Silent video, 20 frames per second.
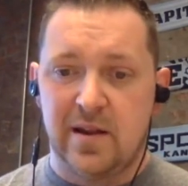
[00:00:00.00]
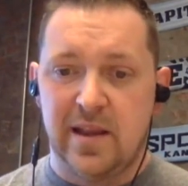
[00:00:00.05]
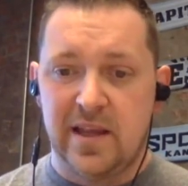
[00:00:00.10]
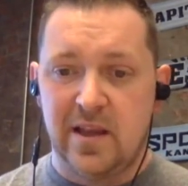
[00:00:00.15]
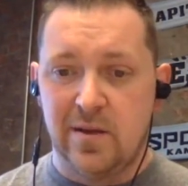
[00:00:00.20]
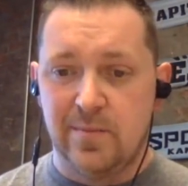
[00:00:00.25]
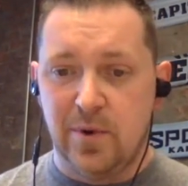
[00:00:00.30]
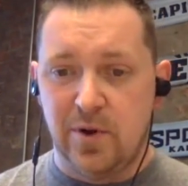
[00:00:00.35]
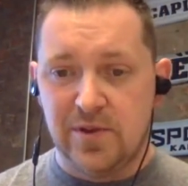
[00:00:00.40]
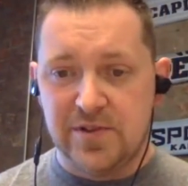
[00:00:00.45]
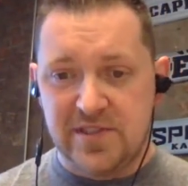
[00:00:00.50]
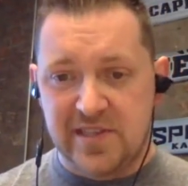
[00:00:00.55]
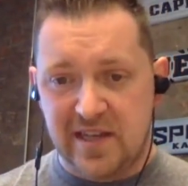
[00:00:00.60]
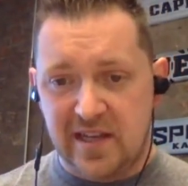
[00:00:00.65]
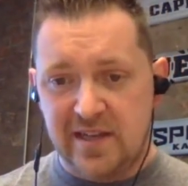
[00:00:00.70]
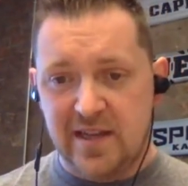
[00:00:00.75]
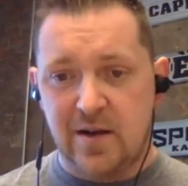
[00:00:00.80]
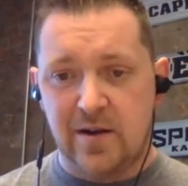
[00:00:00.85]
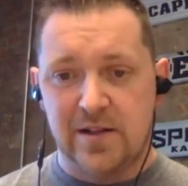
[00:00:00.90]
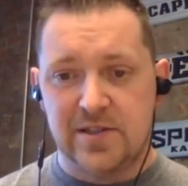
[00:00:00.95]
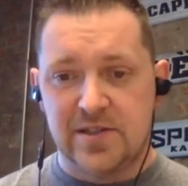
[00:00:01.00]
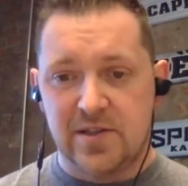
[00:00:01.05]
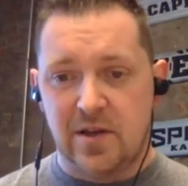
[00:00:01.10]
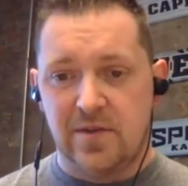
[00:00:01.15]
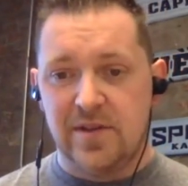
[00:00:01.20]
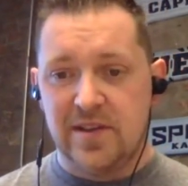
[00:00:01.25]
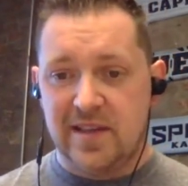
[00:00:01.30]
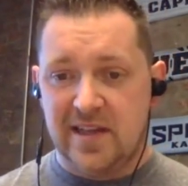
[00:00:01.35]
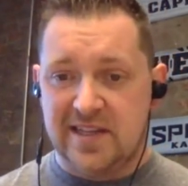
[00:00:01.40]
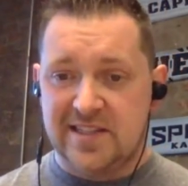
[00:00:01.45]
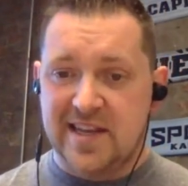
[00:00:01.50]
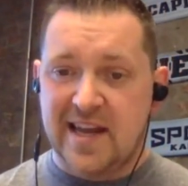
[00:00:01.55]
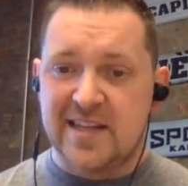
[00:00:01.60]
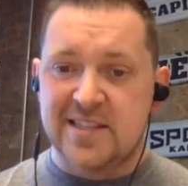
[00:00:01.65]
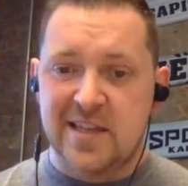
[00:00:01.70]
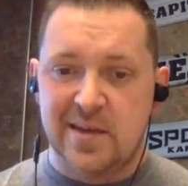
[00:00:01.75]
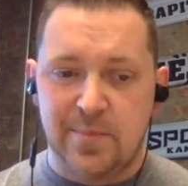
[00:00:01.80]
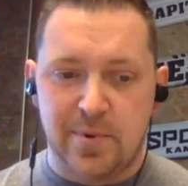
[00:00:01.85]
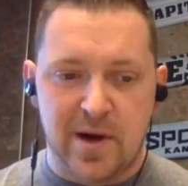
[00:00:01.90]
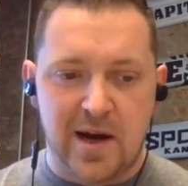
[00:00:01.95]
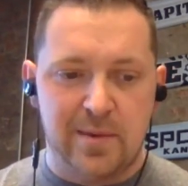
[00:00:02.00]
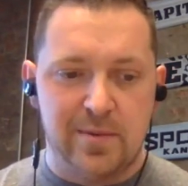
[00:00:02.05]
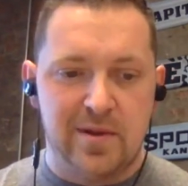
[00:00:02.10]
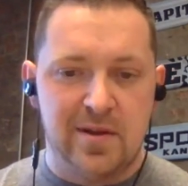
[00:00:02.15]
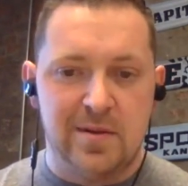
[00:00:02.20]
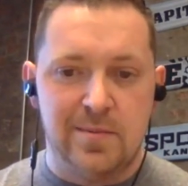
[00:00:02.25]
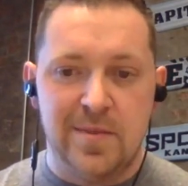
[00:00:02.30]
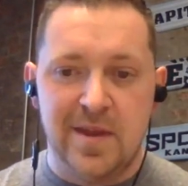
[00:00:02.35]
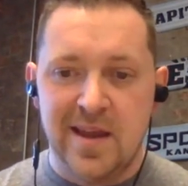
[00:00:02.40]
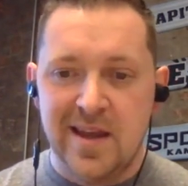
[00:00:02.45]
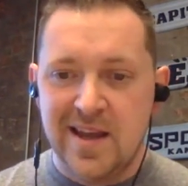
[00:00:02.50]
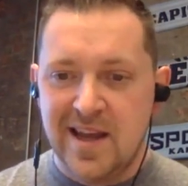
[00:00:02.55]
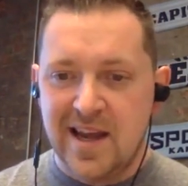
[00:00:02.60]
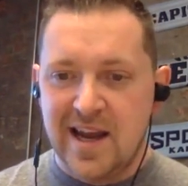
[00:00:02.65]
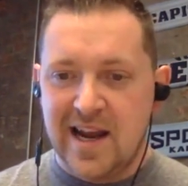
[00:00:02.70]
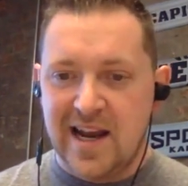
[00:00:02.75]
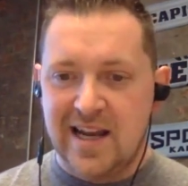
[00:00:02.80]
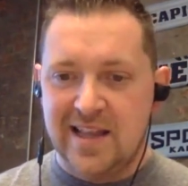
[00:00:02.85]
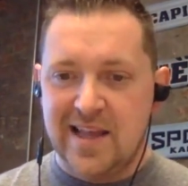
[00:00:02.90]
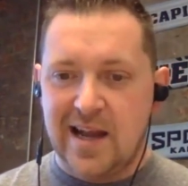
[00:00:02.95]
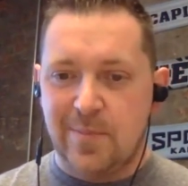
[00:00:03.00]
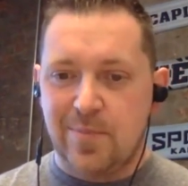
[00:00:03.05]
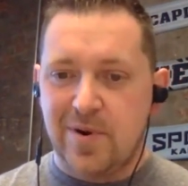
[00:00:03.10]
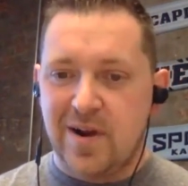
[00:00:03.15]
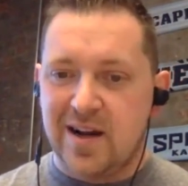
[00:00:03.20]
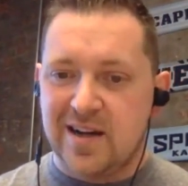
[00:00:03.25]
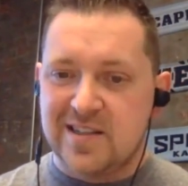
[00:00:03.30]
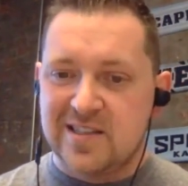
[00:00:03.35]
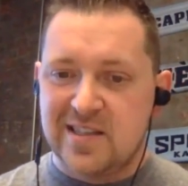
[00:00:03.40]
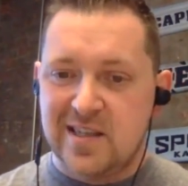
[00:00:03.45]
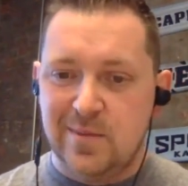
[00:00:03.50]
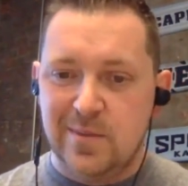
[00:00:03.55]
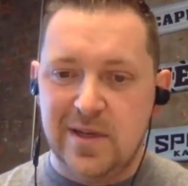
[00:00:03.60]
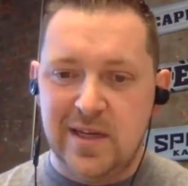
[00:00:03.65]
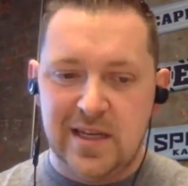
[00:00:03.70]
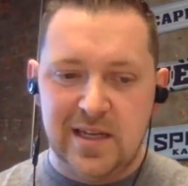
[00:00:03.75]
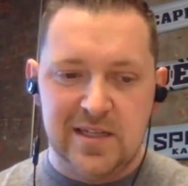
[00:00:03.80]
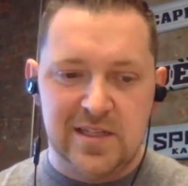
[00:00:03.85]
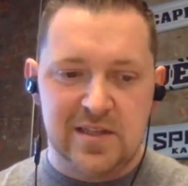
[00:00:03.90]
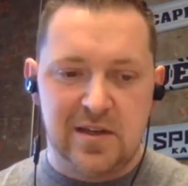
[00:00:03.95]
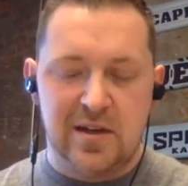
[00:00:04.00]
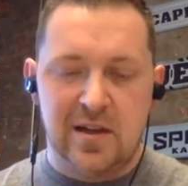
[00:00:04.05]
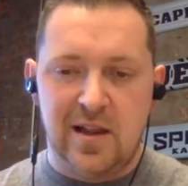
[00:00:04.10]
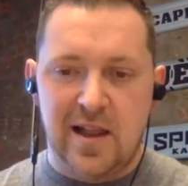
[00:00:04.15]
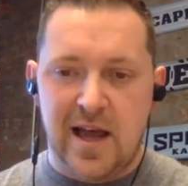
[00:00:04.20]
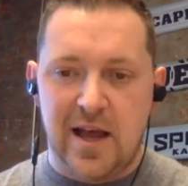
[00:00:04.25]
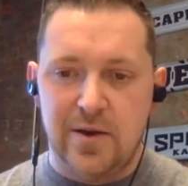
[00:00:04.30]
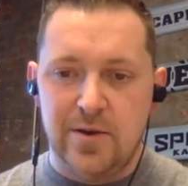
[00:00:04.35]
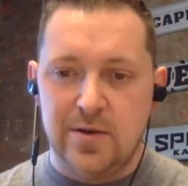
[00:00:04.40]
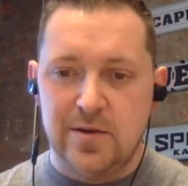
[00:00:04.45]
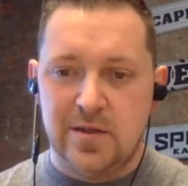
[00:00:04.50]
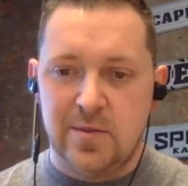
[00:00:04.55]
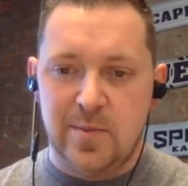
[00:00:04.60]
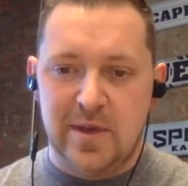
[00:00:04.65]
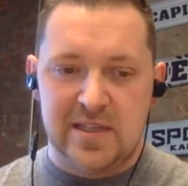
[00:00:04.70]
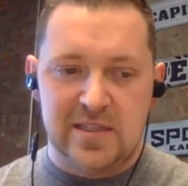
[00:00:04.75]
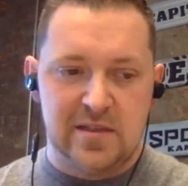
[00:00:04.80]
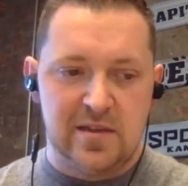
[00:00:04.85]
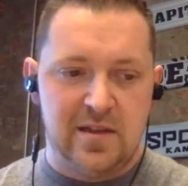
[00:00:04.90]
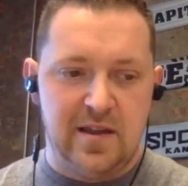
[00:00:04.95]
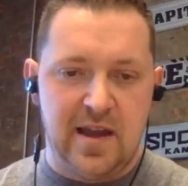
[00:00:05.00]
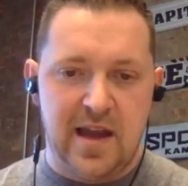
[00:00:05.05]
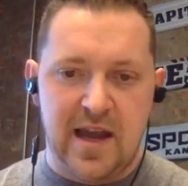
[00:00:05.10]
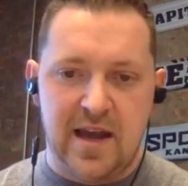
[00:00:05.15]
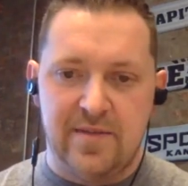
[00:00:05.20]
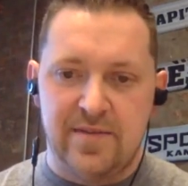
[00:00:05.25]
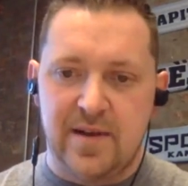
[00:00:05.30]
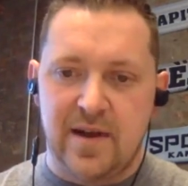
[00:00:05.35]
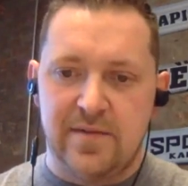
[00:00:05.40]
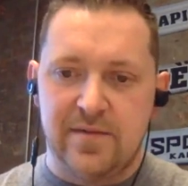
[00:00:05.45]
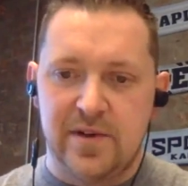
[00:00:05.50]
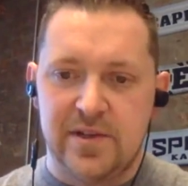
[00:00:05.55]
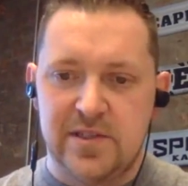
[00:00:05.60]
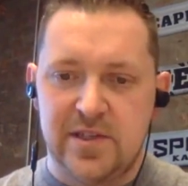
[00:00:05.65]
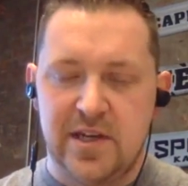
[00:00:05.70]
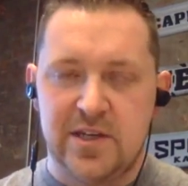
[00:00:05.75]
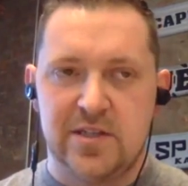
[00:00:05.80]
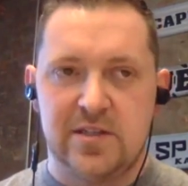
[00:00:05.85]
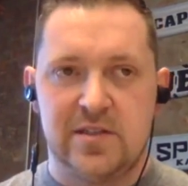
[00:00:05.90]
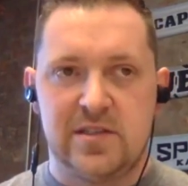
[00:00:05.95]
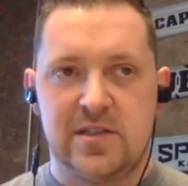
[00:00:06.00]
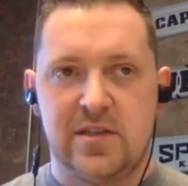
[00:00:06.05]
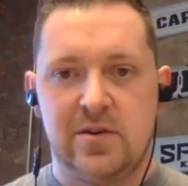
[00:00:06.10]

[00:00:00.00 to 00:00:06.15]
Like, you're both sitting down and solving the exact same problem, and that proximity is going to allow you to basically have conversations.